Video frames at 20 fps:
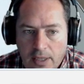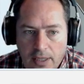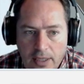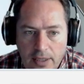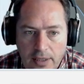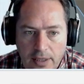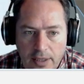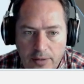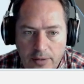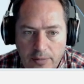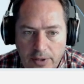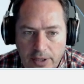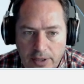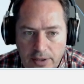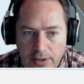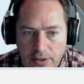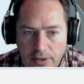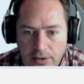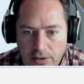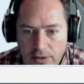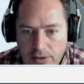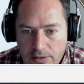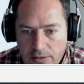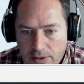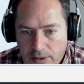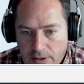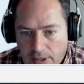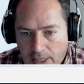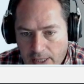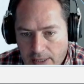and then we can just do
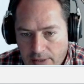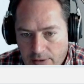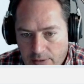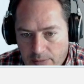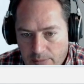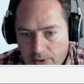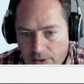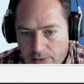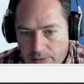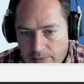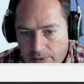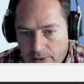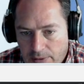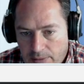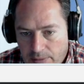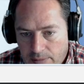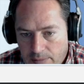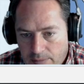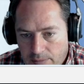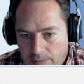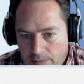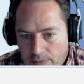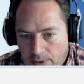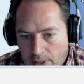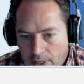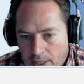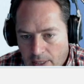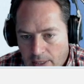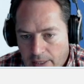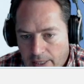the last maneuver.
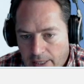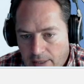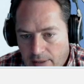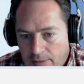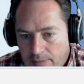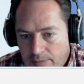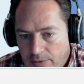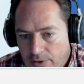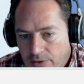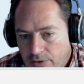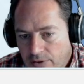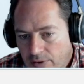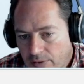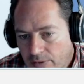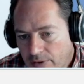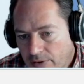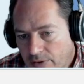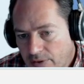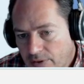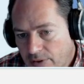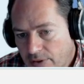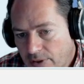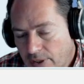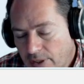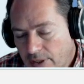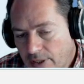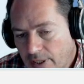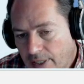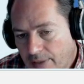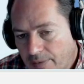Now you'll sort of see
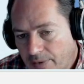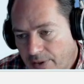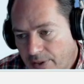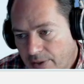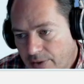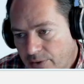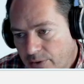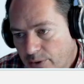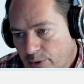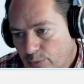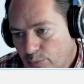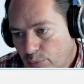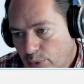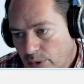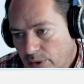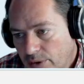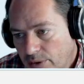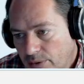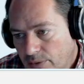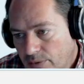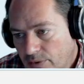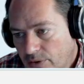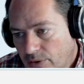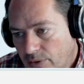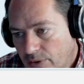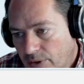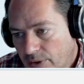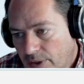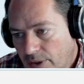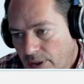that everything turned blue, so
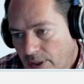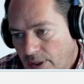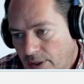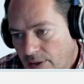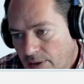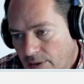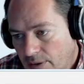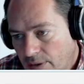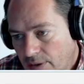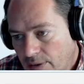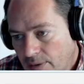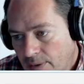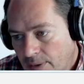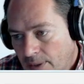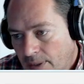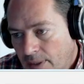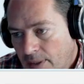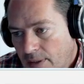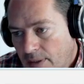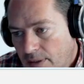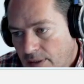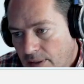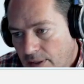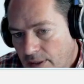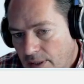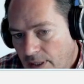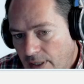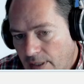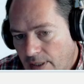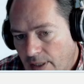you can either
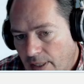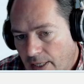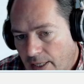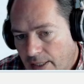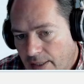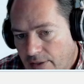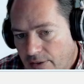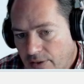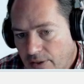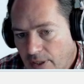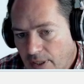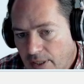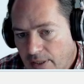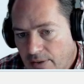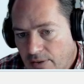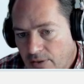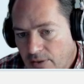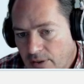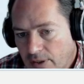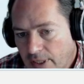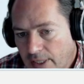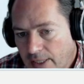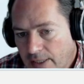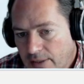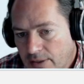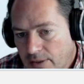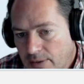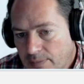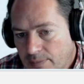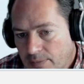hit the X to
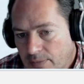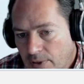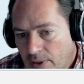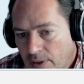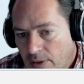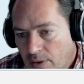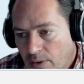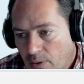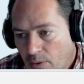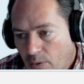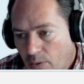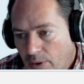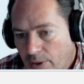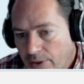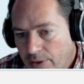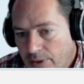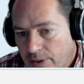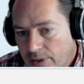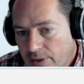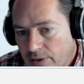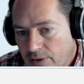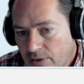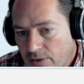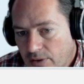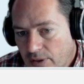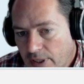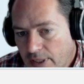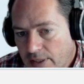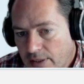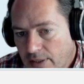unselect, or you can just
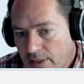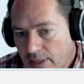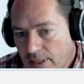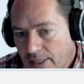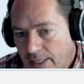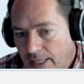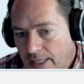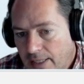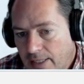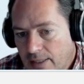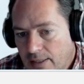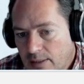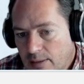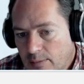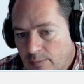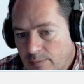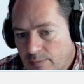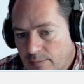select it again.